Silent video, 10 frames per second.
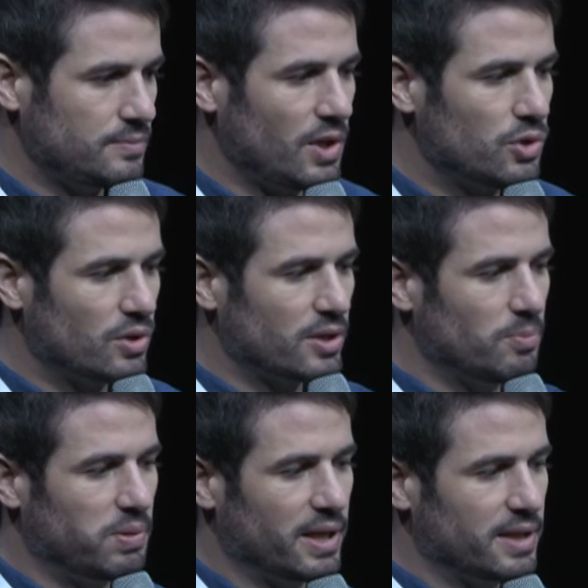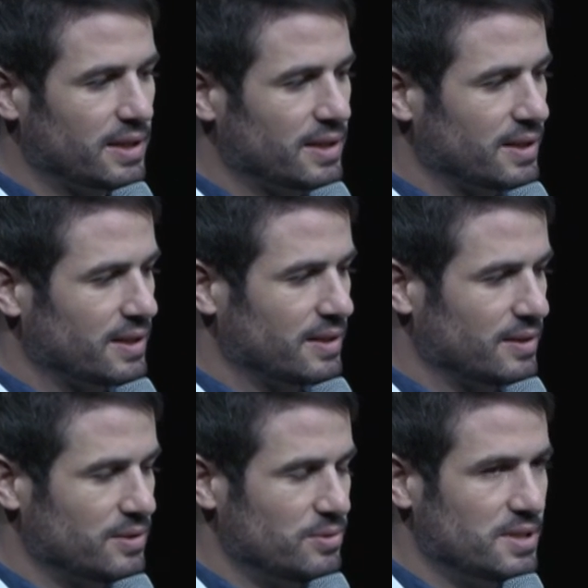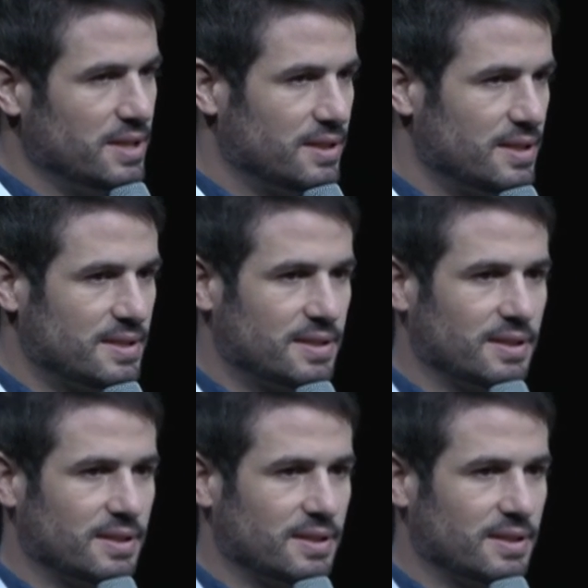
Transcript: You can apply using this,